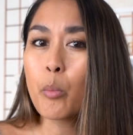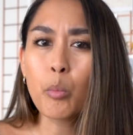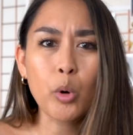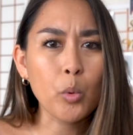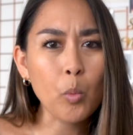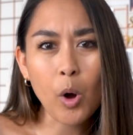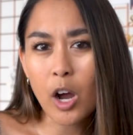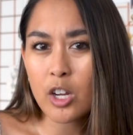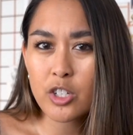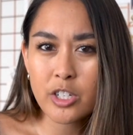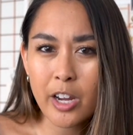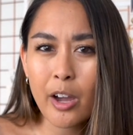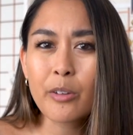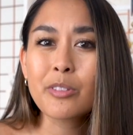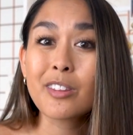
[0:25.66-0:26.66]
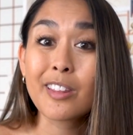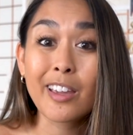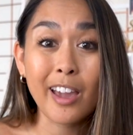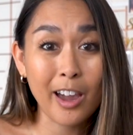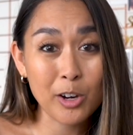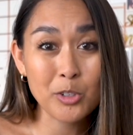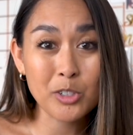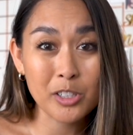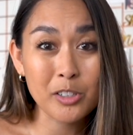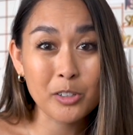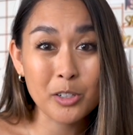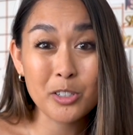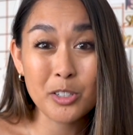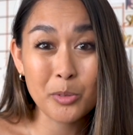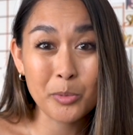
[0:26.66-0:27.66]
more washed out than they actually
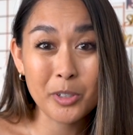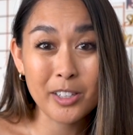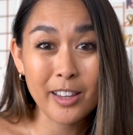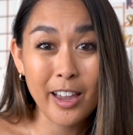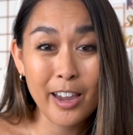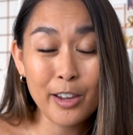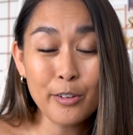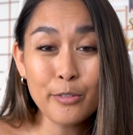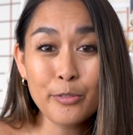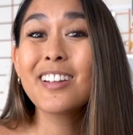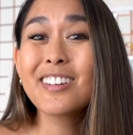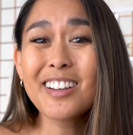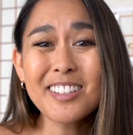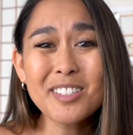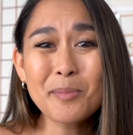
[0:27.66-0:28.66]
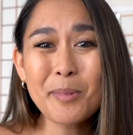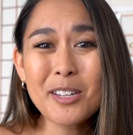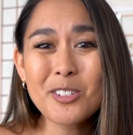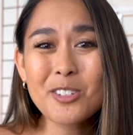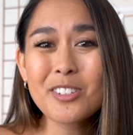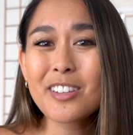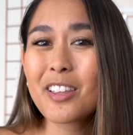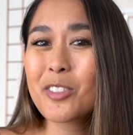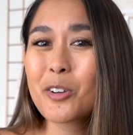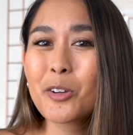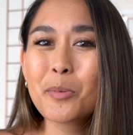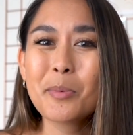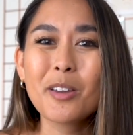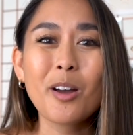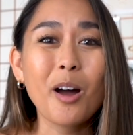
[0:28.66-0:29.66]
looked in real life. Not to mention that there
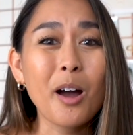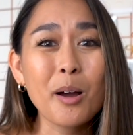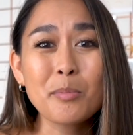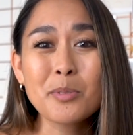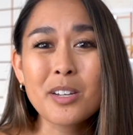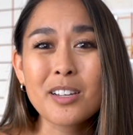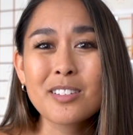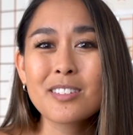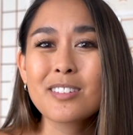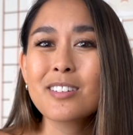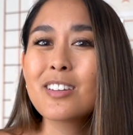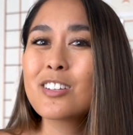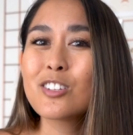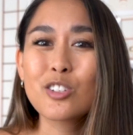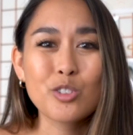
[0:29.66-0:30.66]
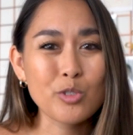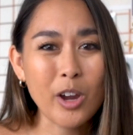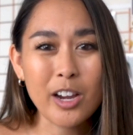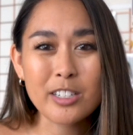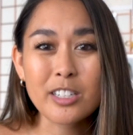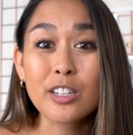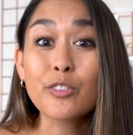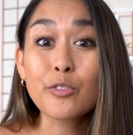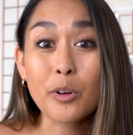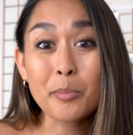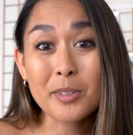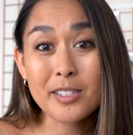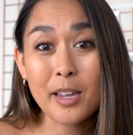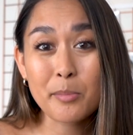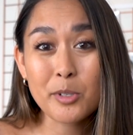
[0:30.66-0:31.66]
could be objects distracting from
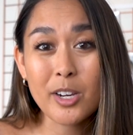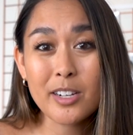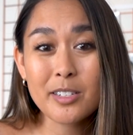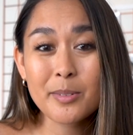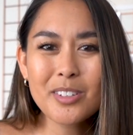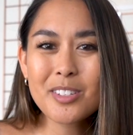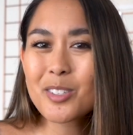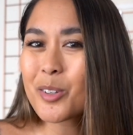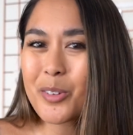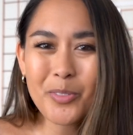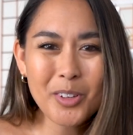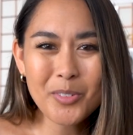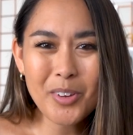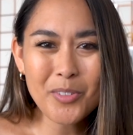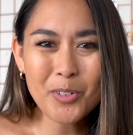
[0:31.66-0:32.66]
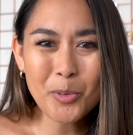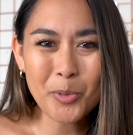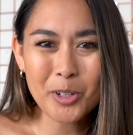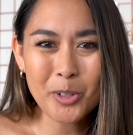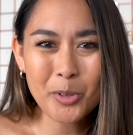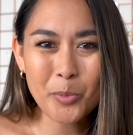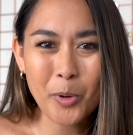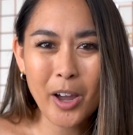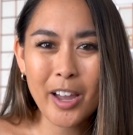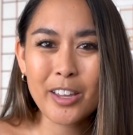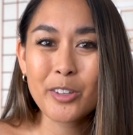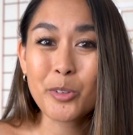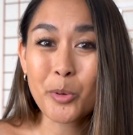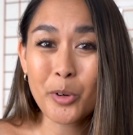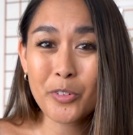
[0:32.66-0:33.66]
the subject. So if you've ever wondered why
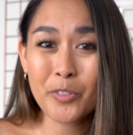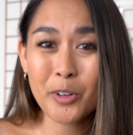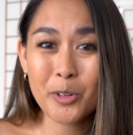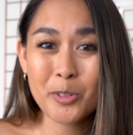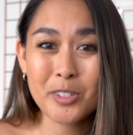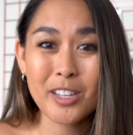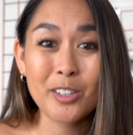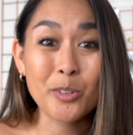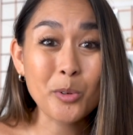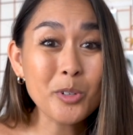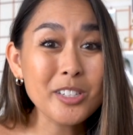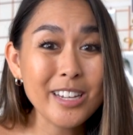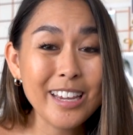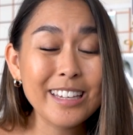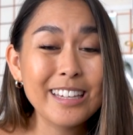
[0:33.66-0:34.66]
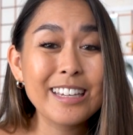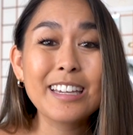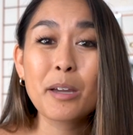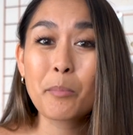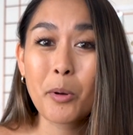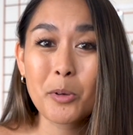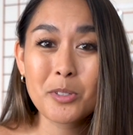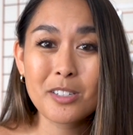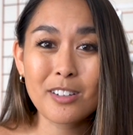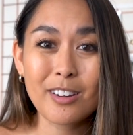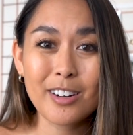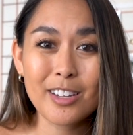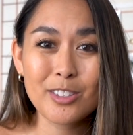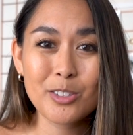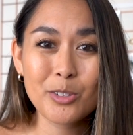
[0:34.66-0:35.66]
your photos that you're taking and posting
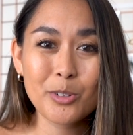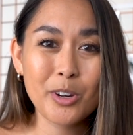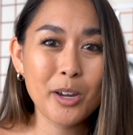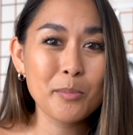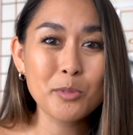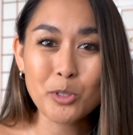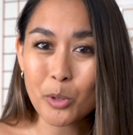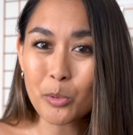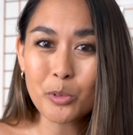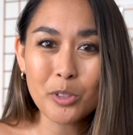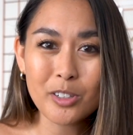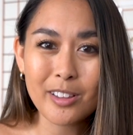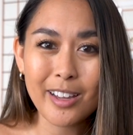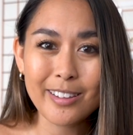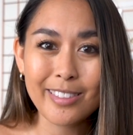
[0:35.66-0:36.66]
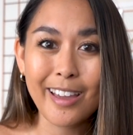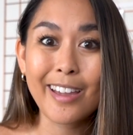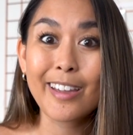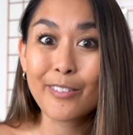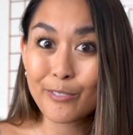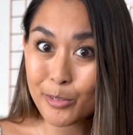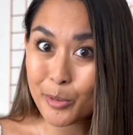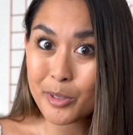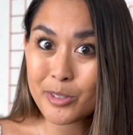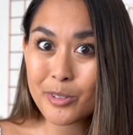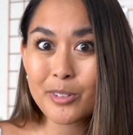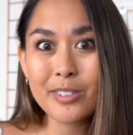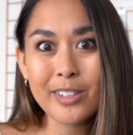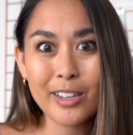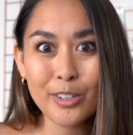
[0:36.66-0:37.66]
on Instagram don't look like that
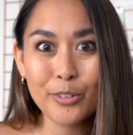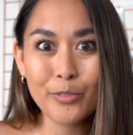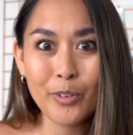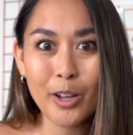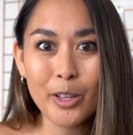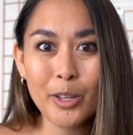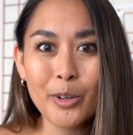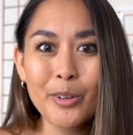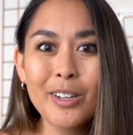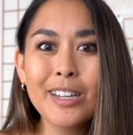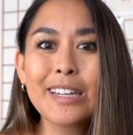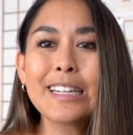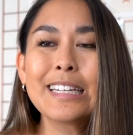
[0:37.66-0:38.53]
influencers that you follow,